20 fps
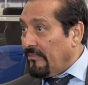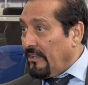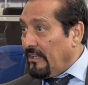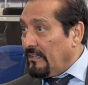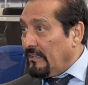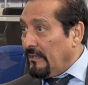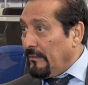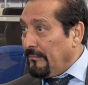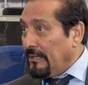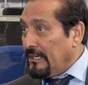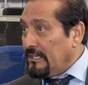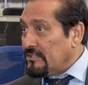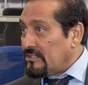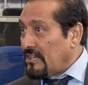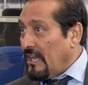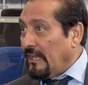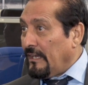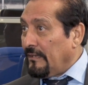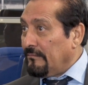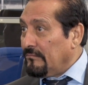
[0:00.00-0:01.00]
In the
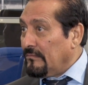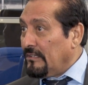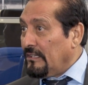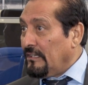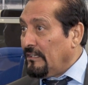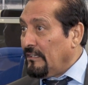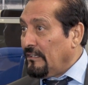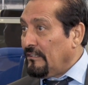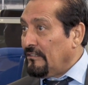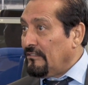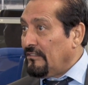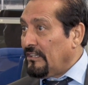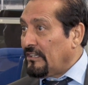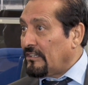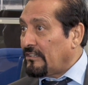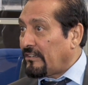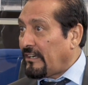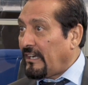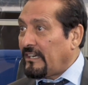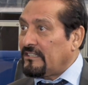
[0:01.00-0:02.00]
meantime, the
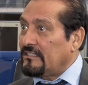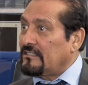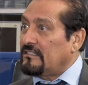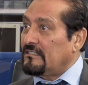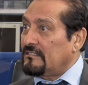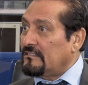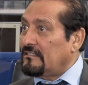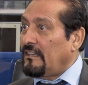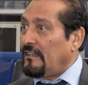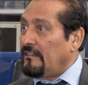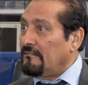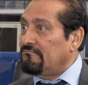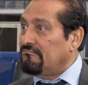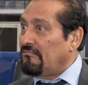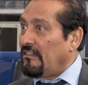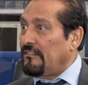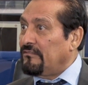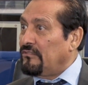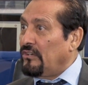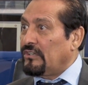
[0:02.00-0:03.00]
creditors
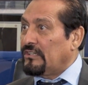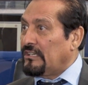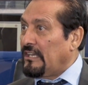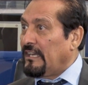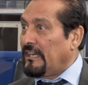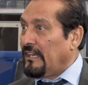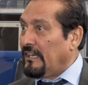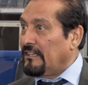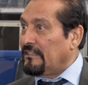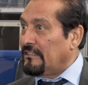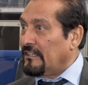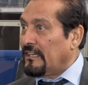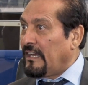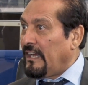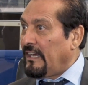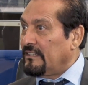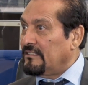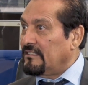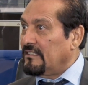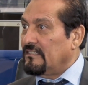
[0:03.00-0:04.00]
have not done anything
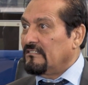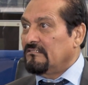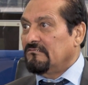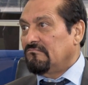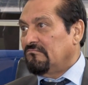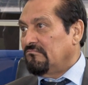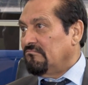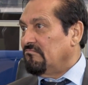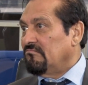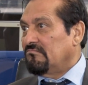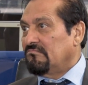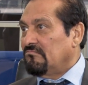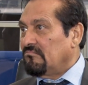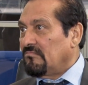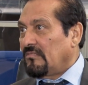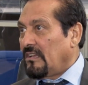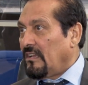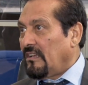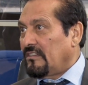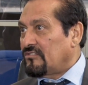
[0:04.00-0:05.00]
either.
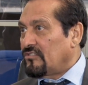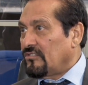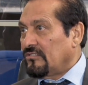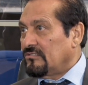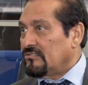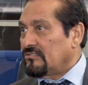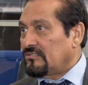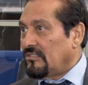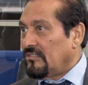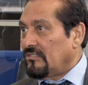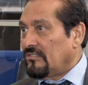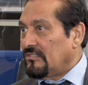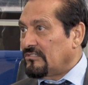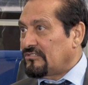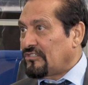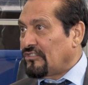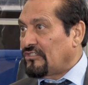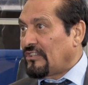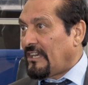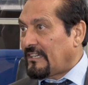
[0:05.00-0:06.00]
So
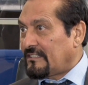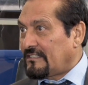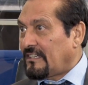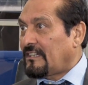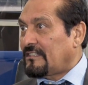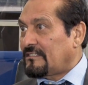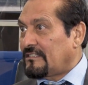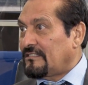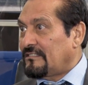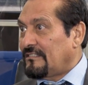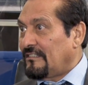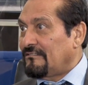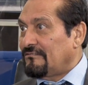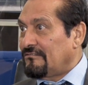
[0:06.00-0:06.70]
the executors,